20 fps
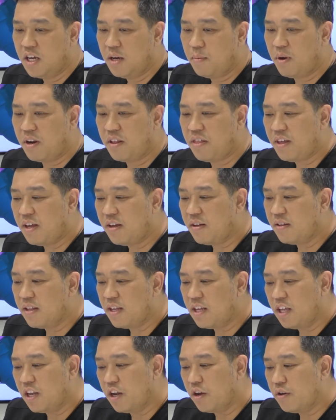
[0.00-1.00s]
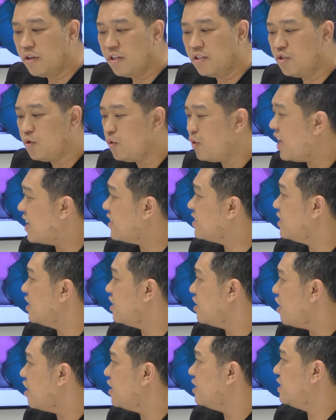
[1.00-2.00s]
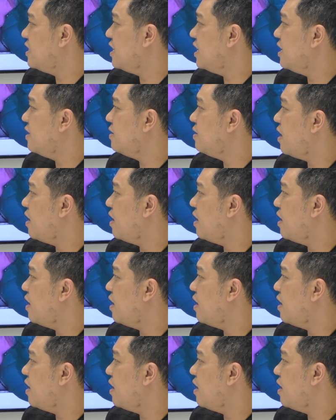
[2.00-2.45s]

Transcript: But I think, you know, in 2019,